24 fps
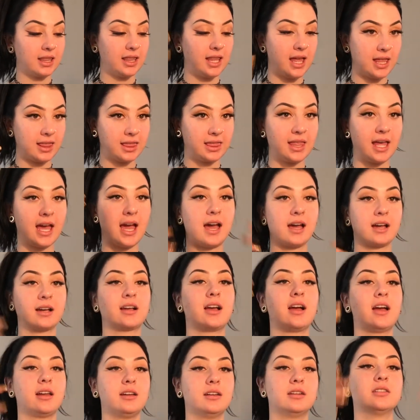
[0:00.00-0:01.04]
Let that
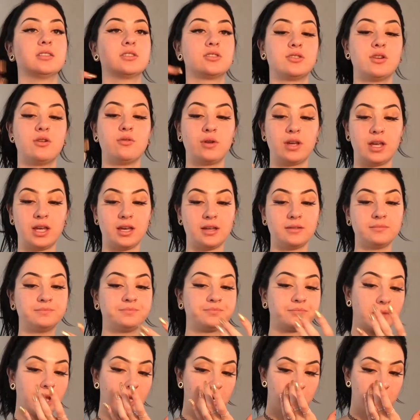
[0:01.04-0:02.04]
kind of soak in.